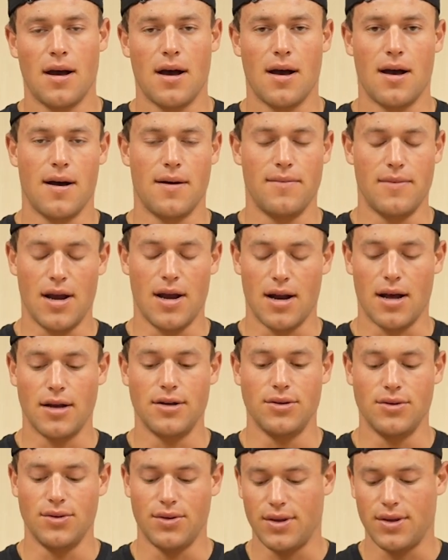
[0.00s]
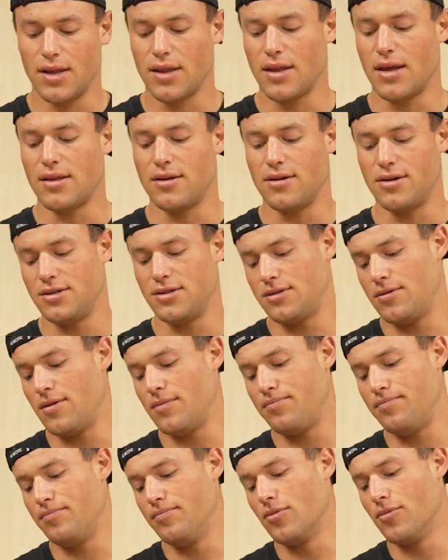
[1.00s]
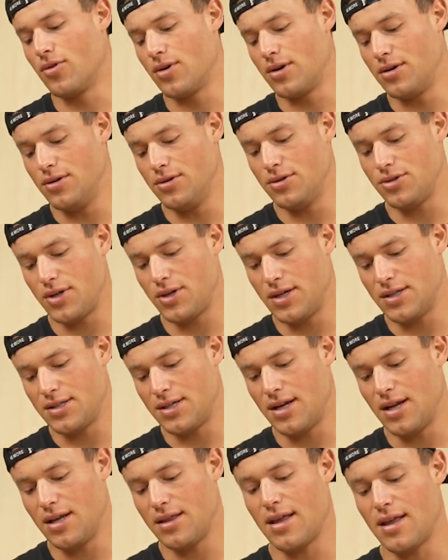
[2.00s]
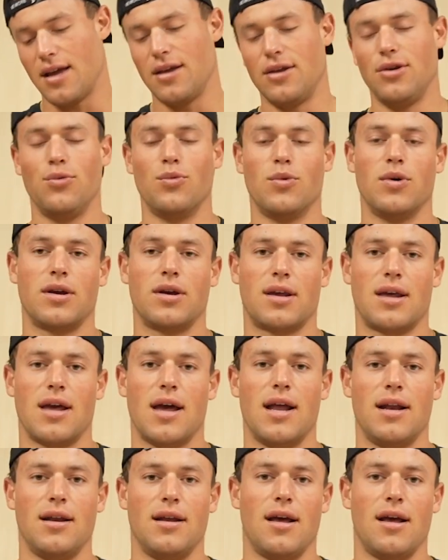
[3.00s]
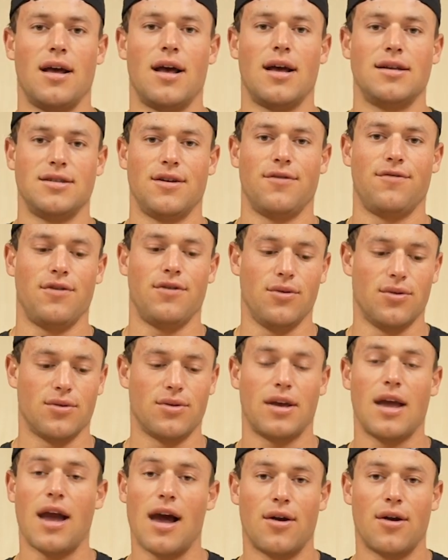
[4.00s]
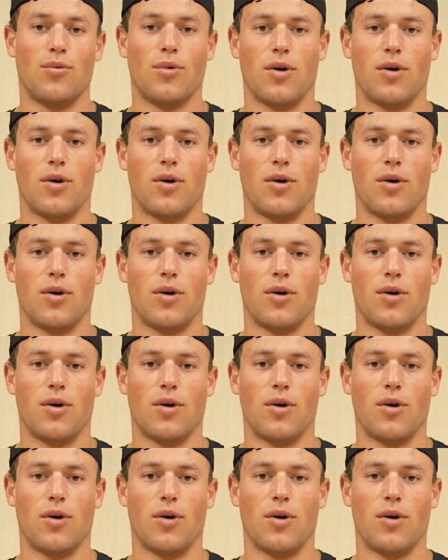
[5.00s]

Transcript: And I do think that there's more nutrients in it that you wouldn't get as if you only had